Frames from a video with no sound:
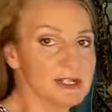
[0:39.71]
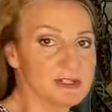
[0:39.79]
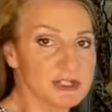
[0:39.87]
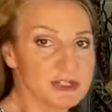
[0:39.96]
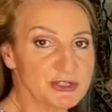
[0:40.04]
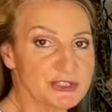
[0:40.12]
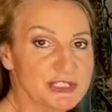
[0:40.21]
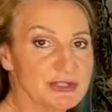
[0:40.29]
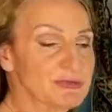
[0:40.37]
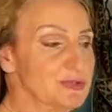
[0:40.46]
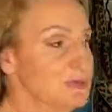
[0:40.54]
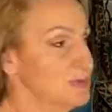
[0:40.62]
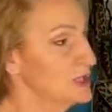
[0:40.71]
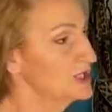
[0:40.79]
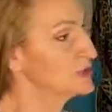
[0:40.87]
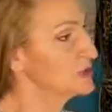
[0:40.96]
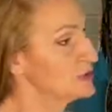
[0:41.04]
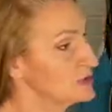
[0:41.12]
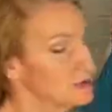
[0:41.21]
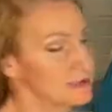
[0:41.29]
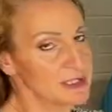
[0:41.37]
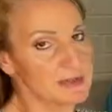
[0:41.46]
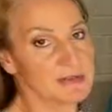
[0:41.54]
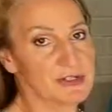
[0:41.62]
shooting room where I do all
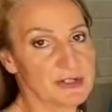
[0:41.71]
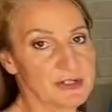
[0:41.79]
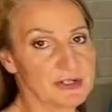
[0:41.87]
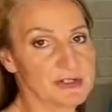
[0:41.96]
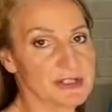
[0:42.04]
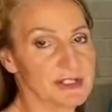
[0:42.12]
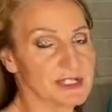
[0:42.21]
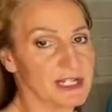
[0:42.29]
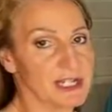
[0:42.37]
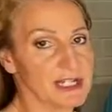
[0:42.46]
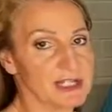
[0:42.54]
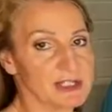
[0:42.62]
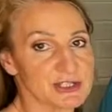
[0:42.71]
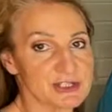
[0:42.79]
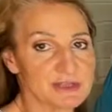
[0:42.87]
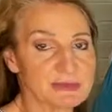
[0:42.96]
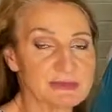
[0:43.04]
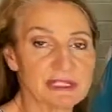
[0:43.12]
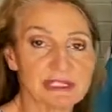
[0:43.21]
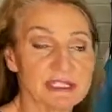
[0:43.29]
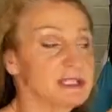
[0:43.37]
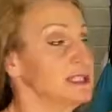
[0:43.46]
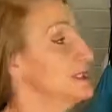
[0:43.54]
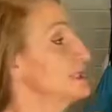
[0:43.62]
my photos and I do
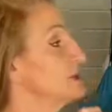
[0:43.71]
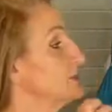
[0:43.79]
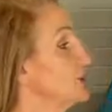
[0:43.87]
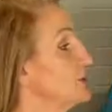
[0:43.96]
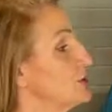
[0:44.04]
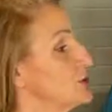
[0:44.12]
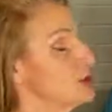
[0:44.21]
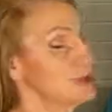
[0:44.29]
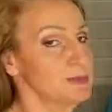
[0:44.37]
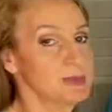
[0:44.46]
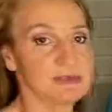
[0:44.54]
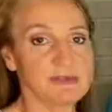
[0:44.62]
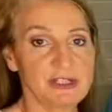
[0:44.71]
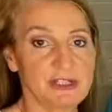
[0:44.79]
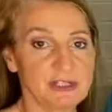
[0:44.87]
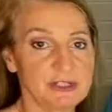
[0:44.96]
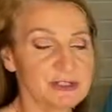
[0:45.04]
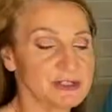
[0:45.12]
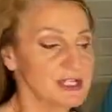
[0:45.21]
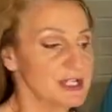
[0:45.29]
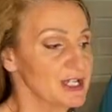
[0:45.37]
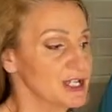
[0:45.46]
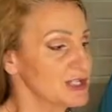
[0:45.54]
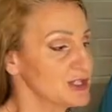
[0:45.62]
my YouTube videos.
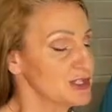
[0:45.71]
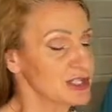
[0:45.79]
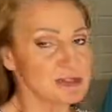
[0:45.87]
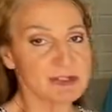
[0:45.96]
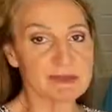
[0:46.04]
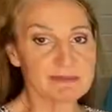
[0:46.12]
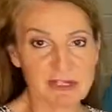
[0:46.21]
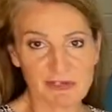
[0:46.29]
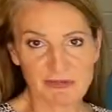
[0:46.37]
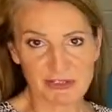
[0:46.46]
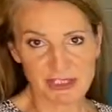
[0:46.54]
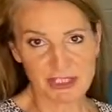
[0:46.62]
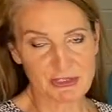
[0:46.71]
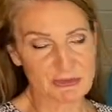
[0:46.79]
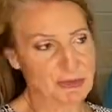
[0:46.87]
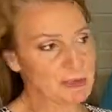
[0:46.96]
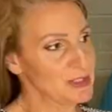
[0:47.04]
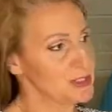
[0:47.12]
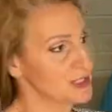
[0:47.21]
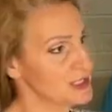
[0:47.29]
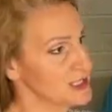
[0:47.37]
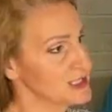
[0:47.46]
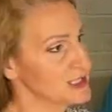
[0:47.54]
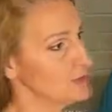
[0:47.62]
So this is not my fitting room. As you
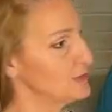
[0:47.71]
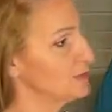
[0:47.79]
can see, all